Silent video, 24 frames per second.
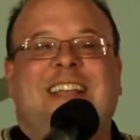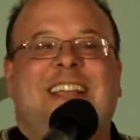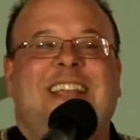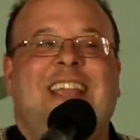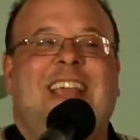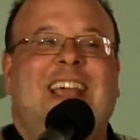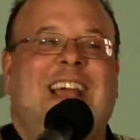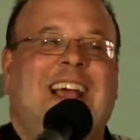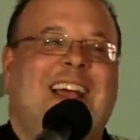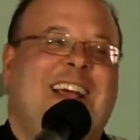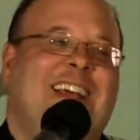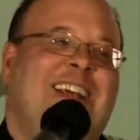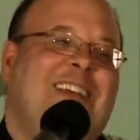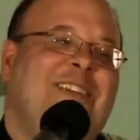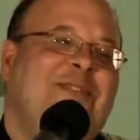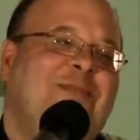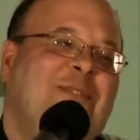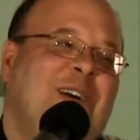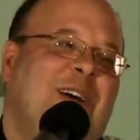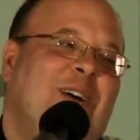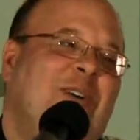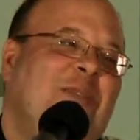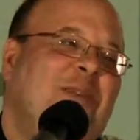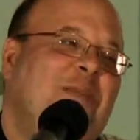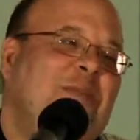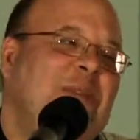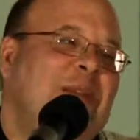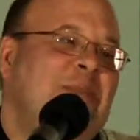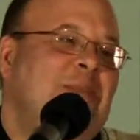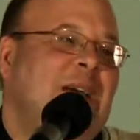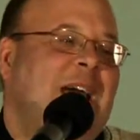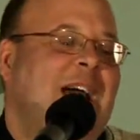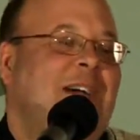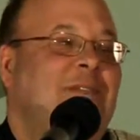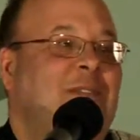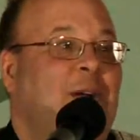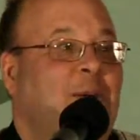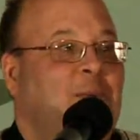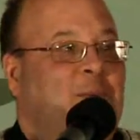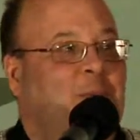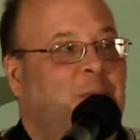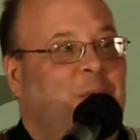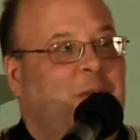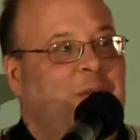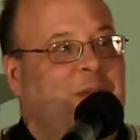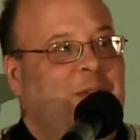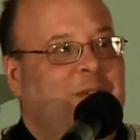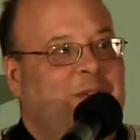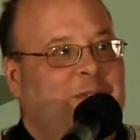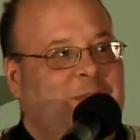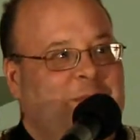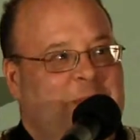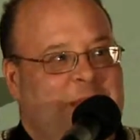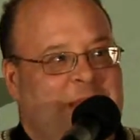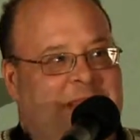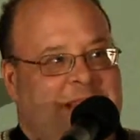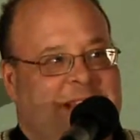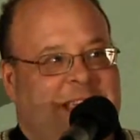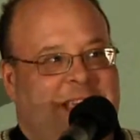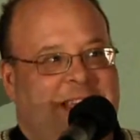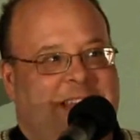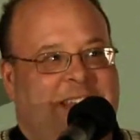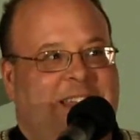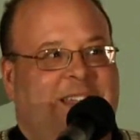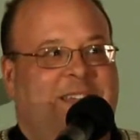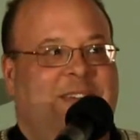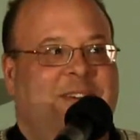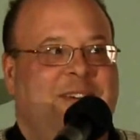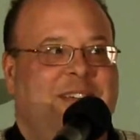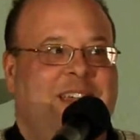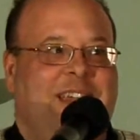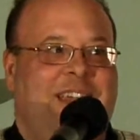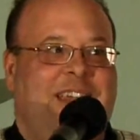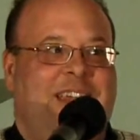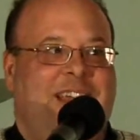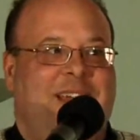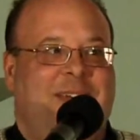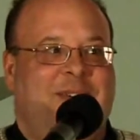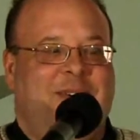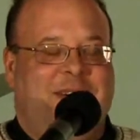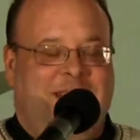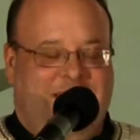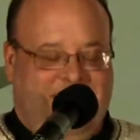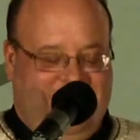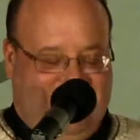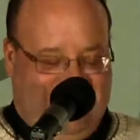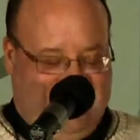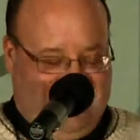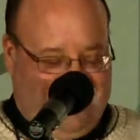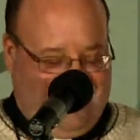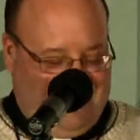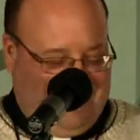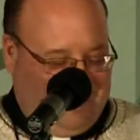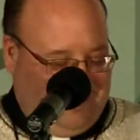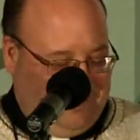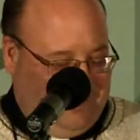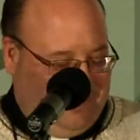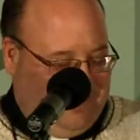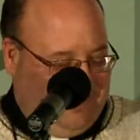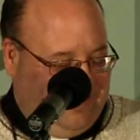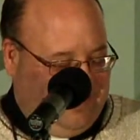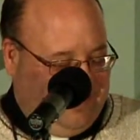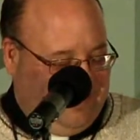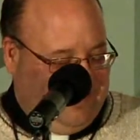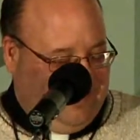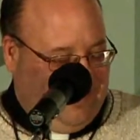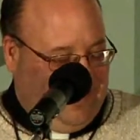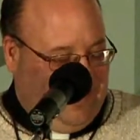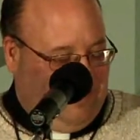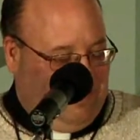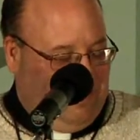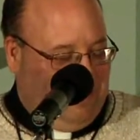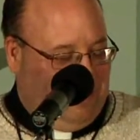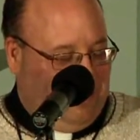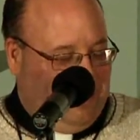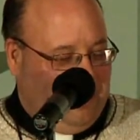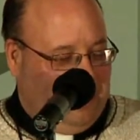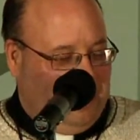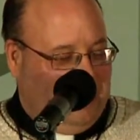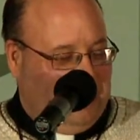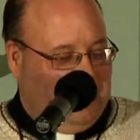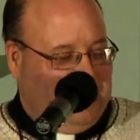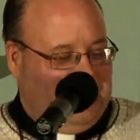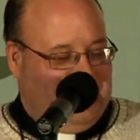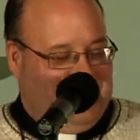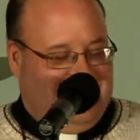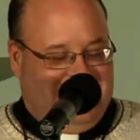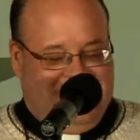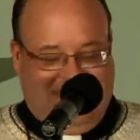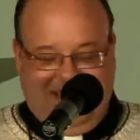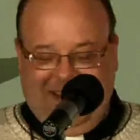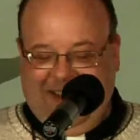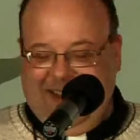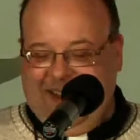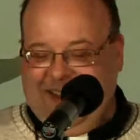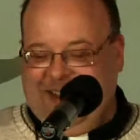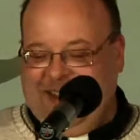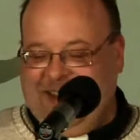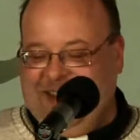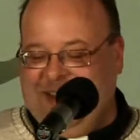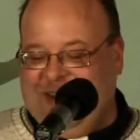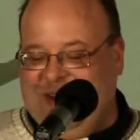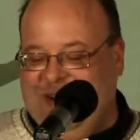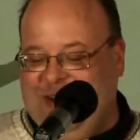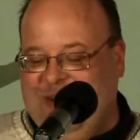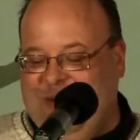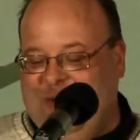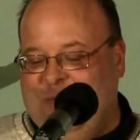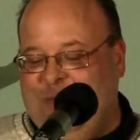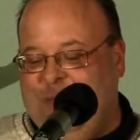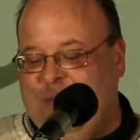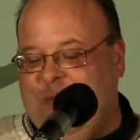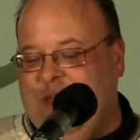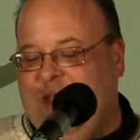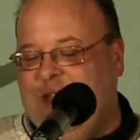Yeah. Well, when people have a word for me, I kind of like, okay, yeah, right, all right. You need to tell me what it is, you know?